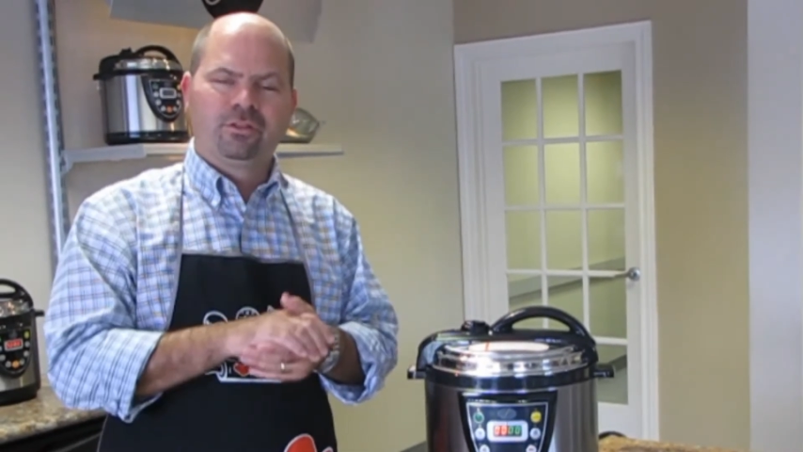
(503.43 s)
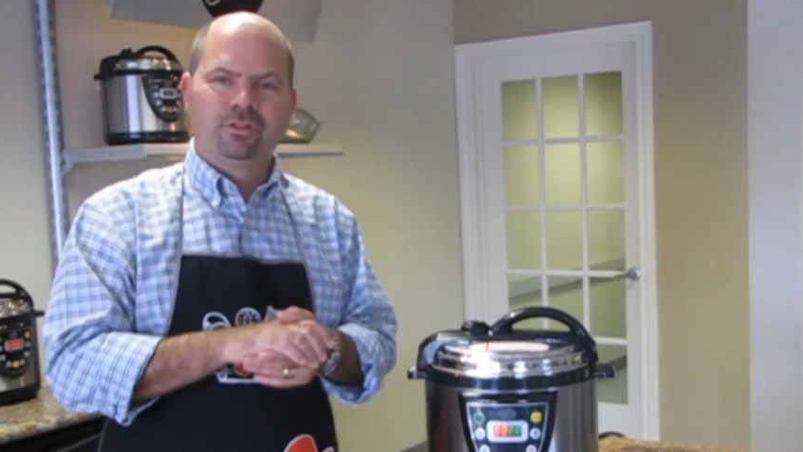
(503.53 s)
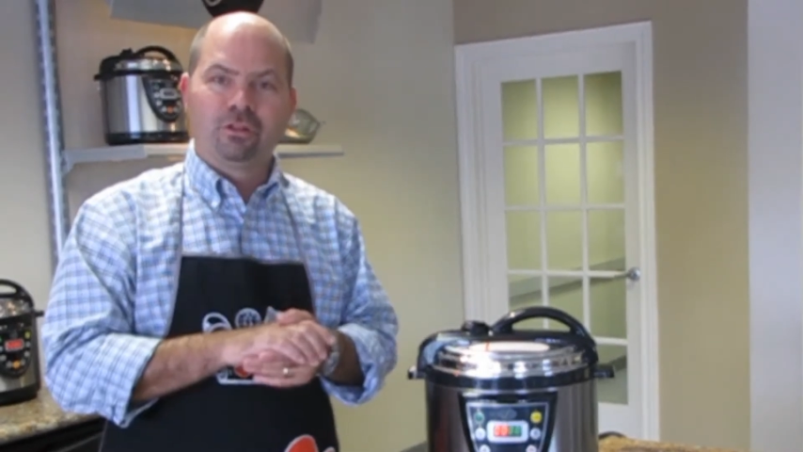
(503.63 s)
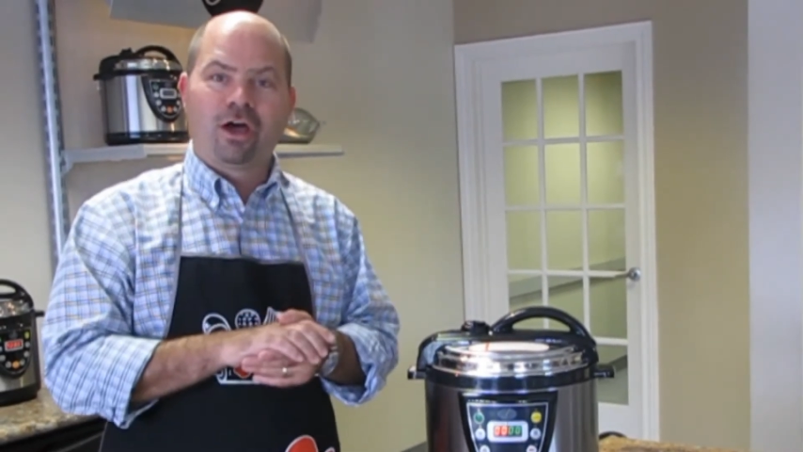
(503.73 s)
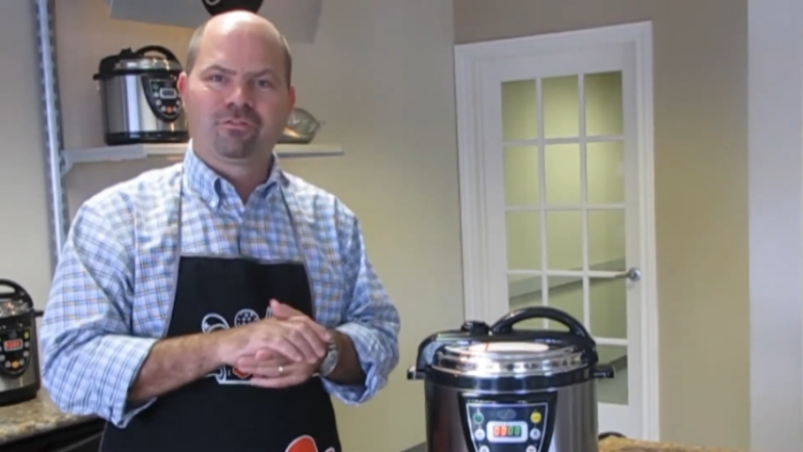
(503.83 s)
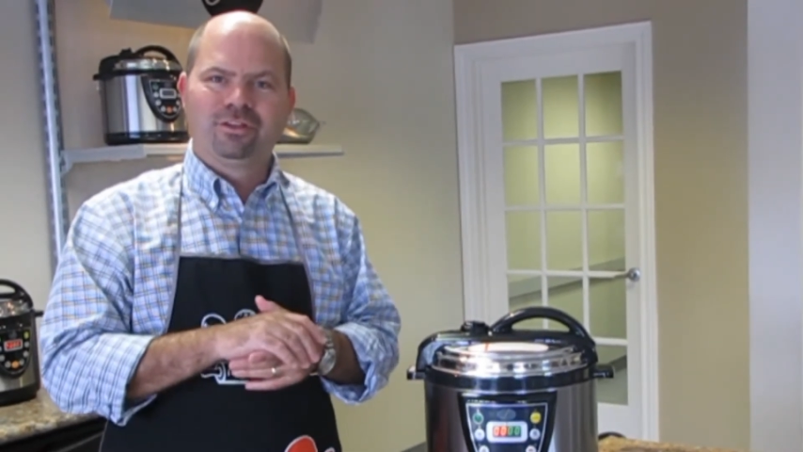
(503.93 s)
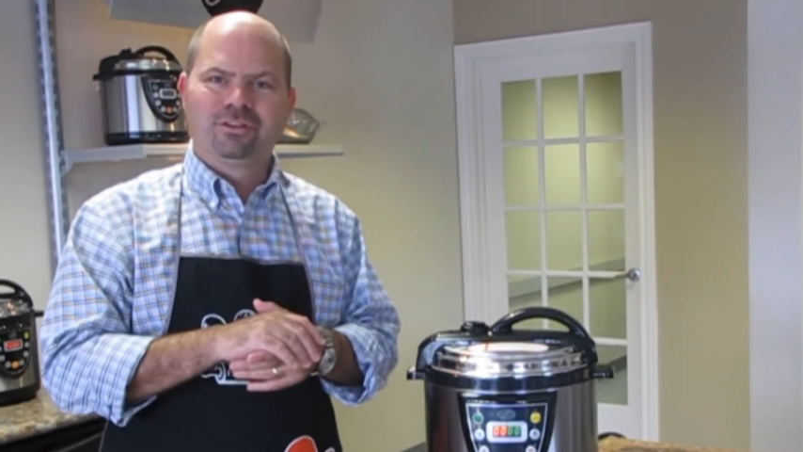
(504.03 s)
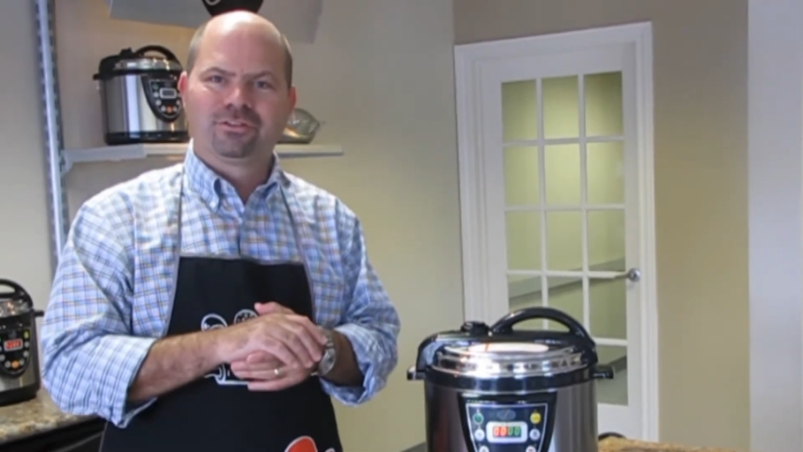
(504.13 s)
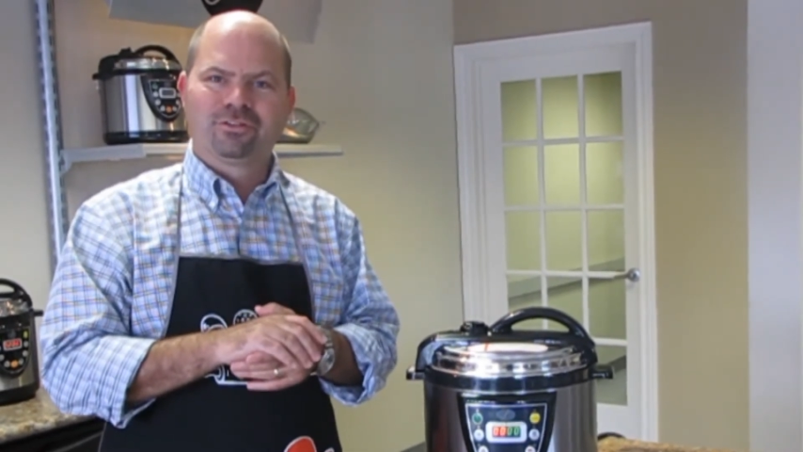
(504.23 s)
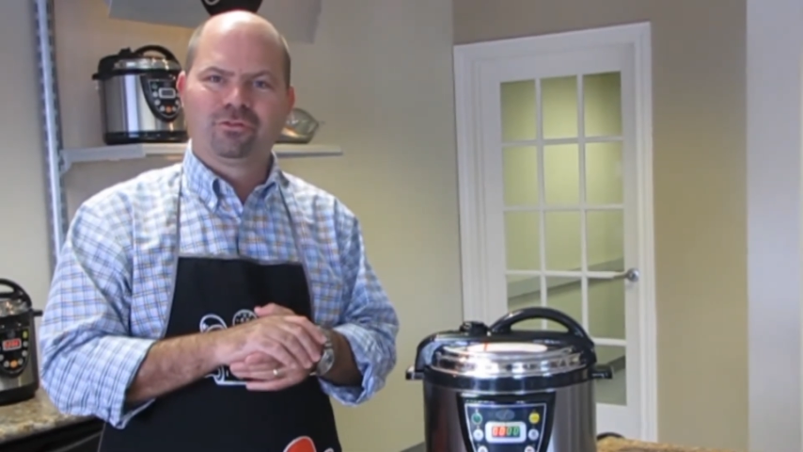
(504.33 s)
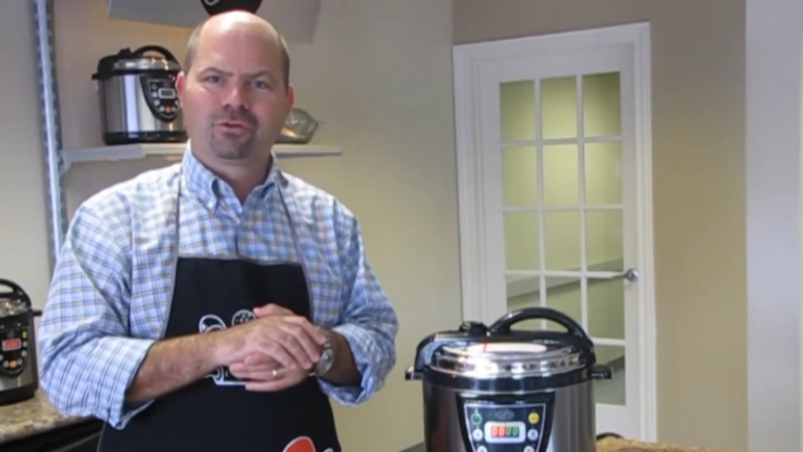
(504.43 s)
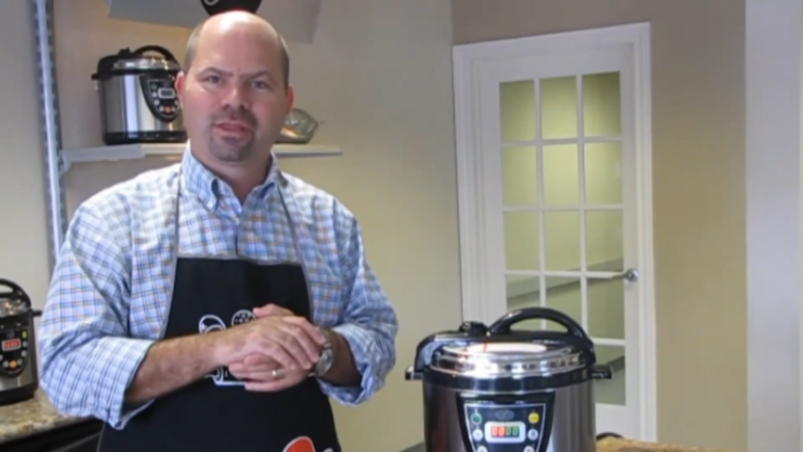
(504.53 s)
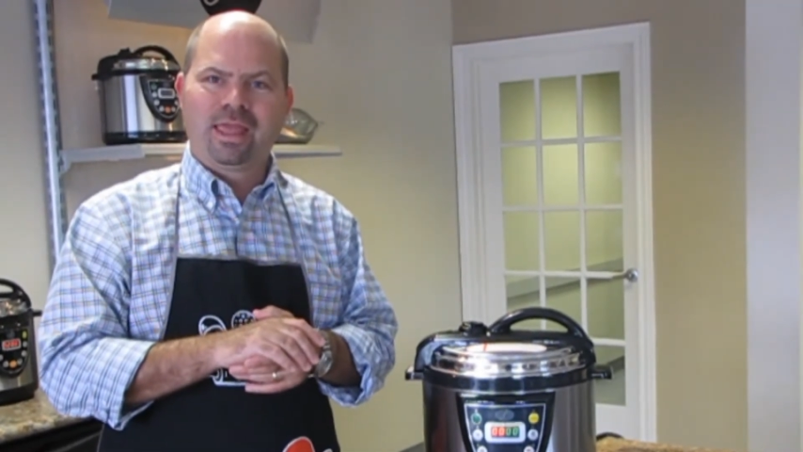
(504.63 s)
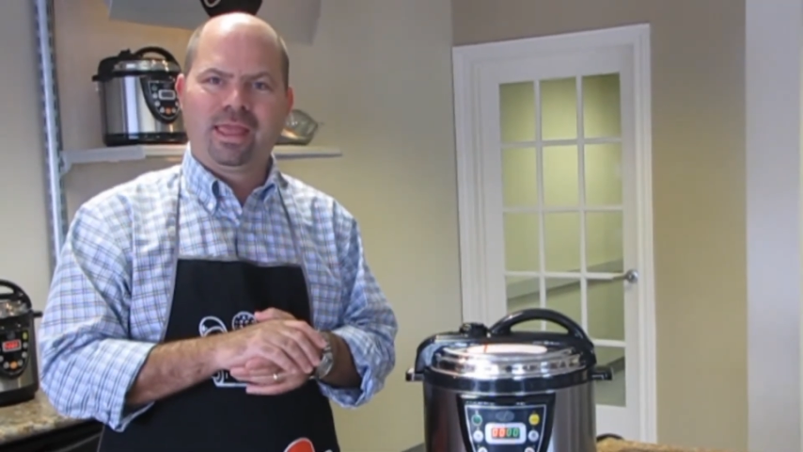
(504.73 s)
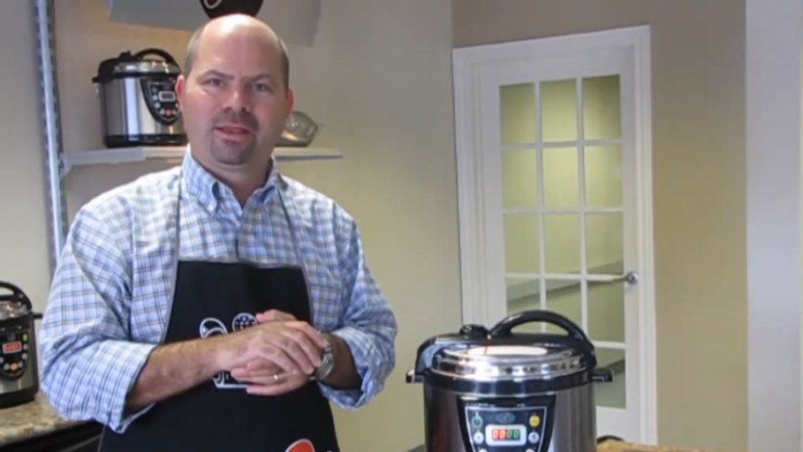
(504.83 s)
loftiness of your
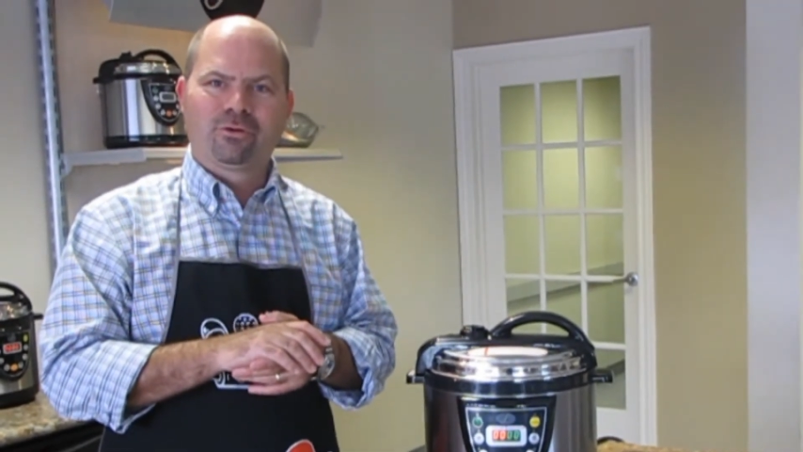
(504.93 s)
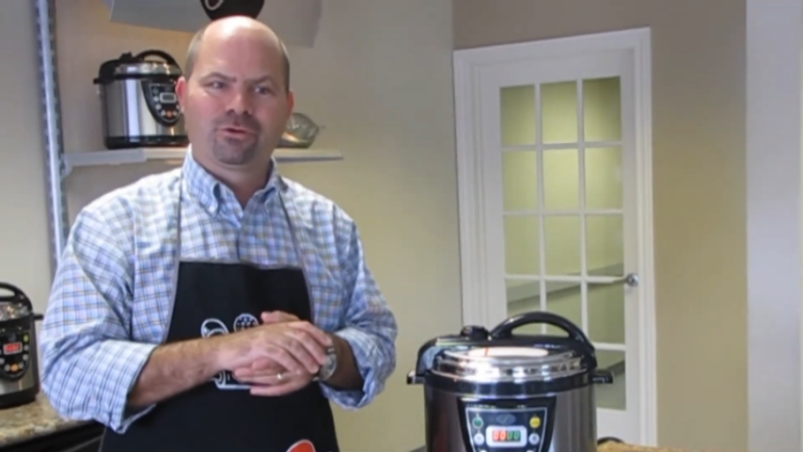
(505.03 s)
cake,